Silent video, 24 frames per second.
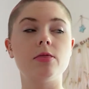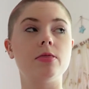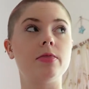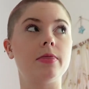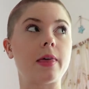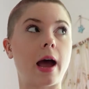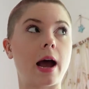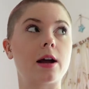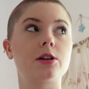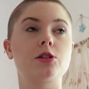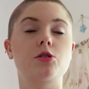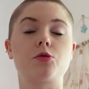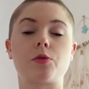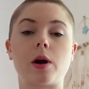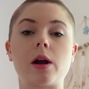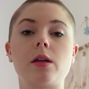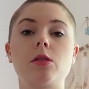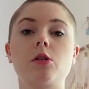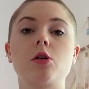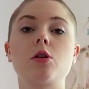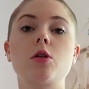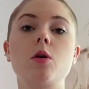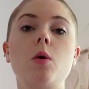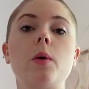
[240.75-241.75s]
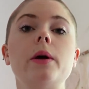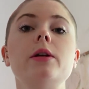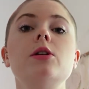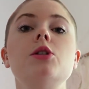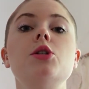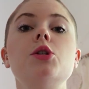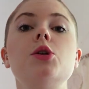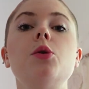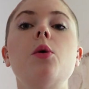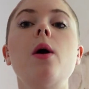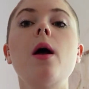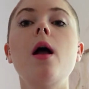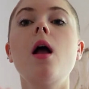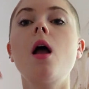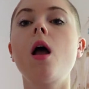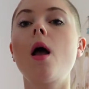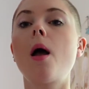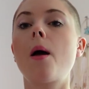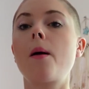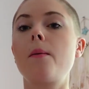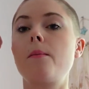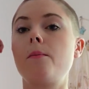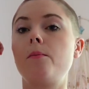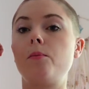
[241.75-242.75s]
That's right, they're going to
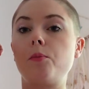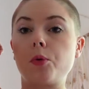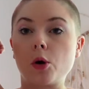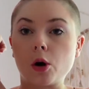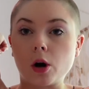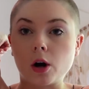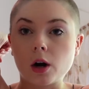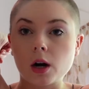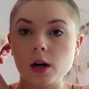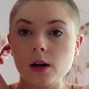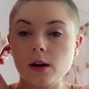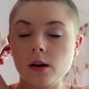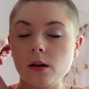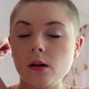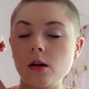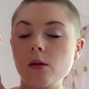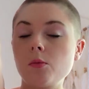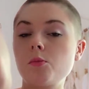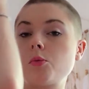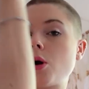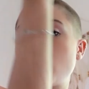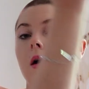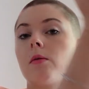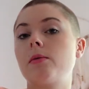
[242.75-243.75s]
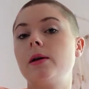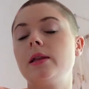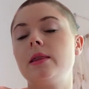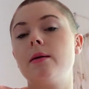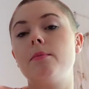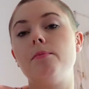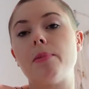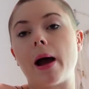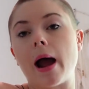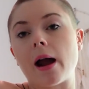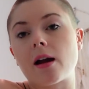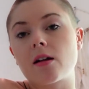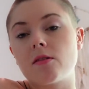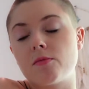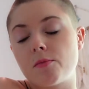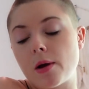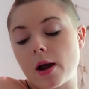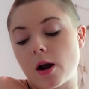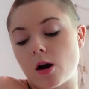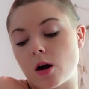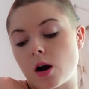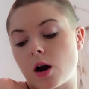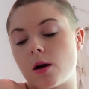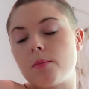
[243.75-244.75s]
burn probably the back of
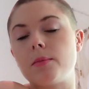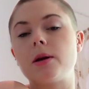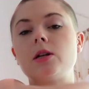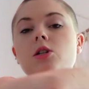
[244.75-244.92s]
my arm.